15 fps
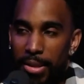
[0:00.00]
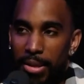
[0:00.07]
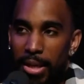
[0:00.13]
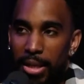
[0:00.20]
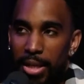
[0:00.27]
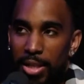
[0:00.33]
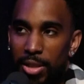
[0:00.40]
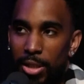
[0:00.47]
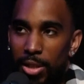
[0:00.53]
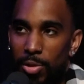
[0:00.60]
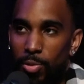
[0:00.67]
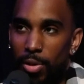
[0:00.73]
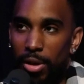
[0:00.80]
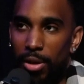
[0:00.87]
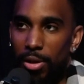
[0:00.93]
think it's just
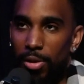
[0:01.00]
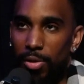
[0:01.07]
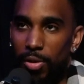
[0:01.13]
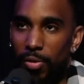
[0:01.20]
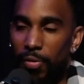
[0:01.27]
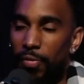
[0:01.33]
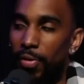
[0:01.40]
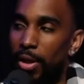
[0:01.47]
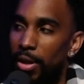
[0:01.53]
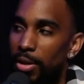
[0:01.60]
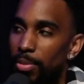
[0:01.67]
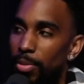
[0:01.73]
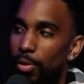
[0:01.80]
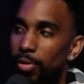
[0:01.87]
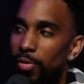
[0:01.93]
one of those
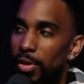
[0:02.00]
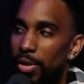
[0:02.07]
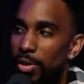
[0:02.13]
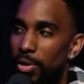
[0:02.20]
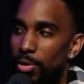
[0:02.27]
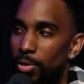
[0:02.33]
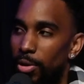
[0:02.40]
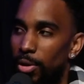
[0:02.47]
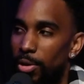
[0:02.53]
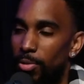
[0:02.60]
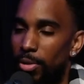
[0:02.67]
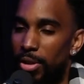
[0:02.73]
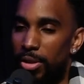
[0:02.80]
fun movies. You know, you want